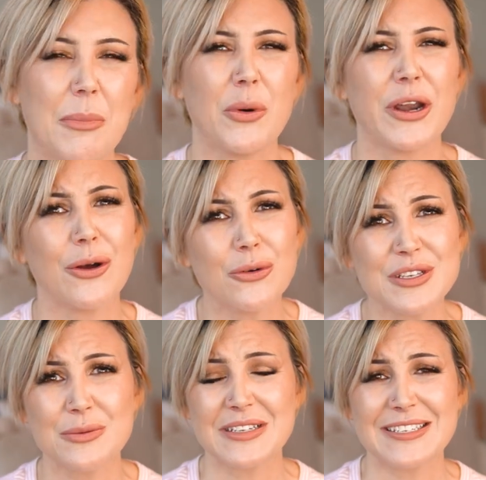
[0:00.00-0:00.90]
But what I
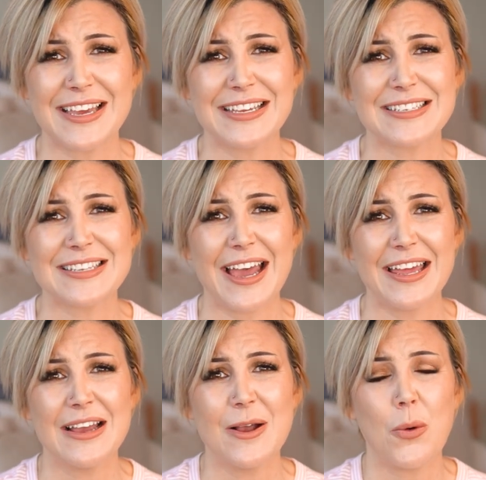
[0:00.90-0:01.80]
also want to say is that